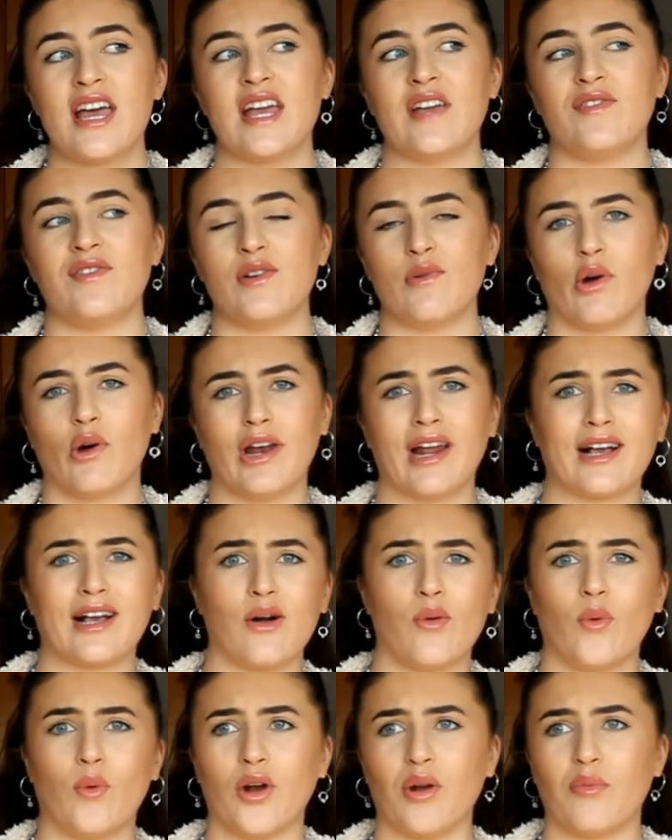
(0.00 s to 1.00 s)
If you want
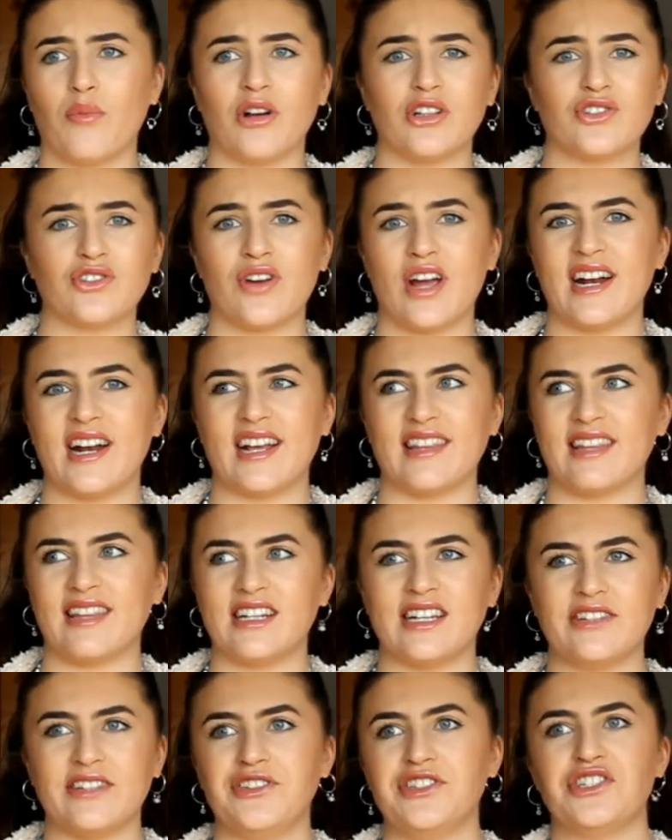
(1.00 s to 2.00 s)
like a one-on-one training, they
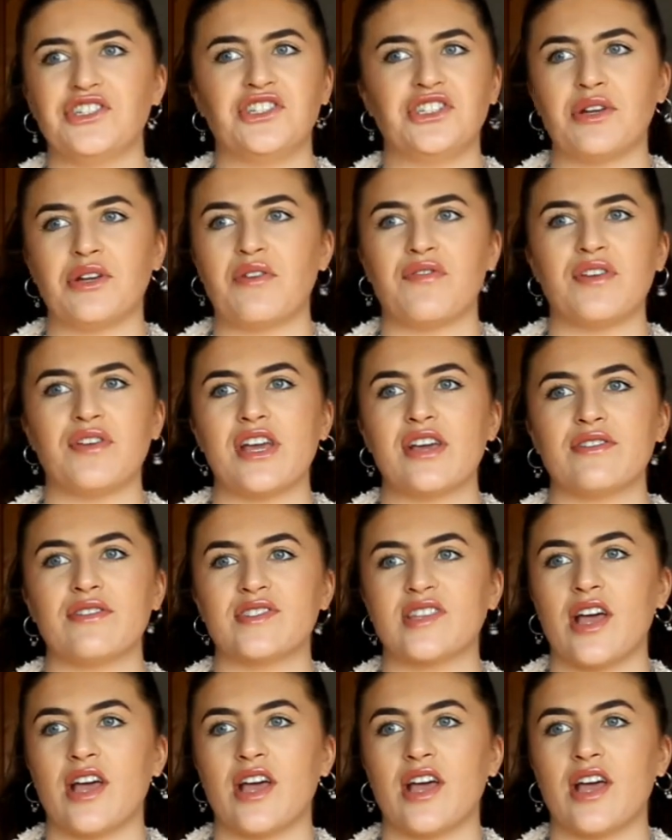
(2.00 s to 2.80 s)
literally just do it for you.